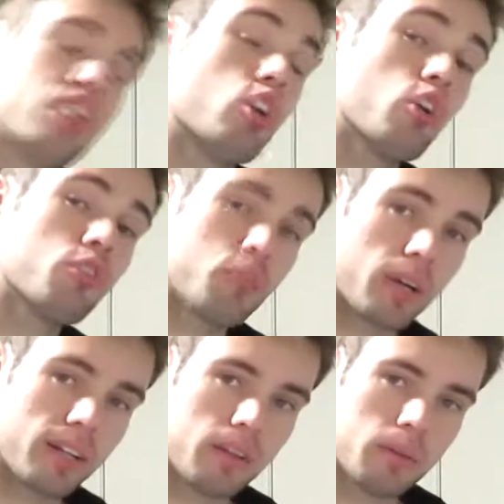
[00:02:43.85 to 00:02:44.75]
don't
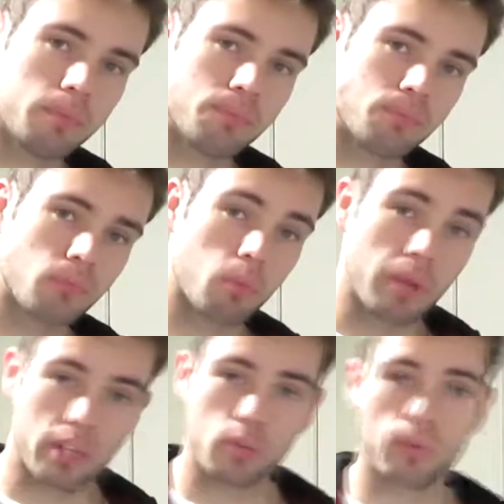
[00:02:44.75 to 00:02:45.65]
fret.
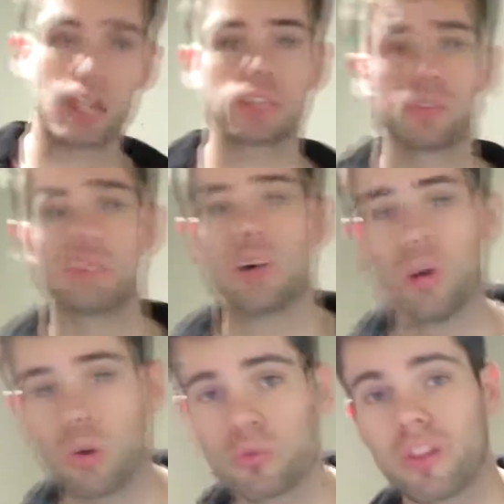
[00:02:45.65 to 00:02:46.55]
Manufacturers
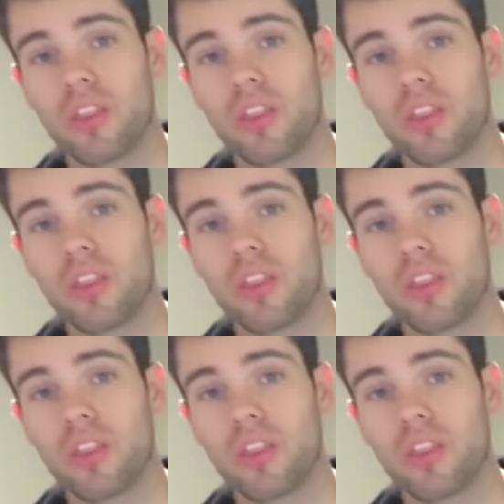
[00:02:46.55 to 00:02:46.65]
of